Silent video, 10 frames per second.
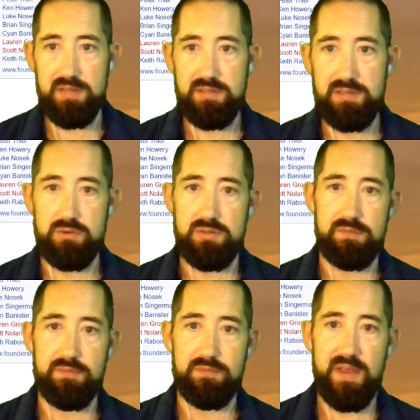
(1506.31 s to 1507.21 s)
The
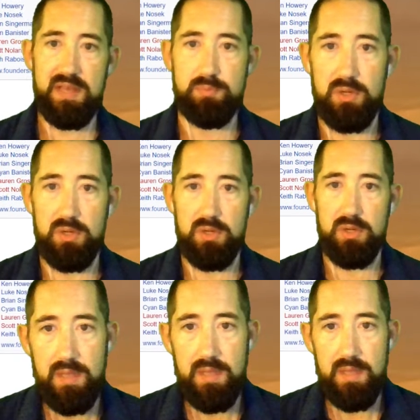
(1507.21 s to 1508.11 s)
firm's partners was
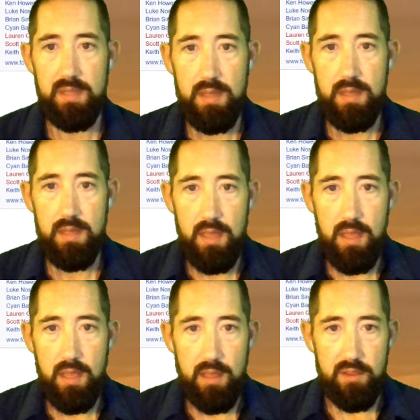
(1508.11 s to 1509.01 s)
Peter Thiel, Ken
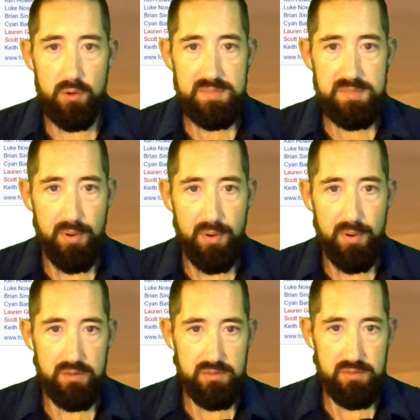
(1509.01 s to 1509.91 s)
Howery, and Brian
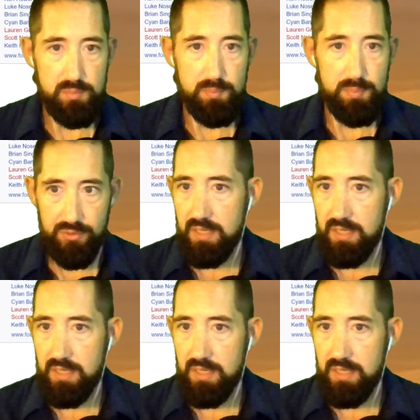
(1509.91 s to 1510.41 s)
Singerman,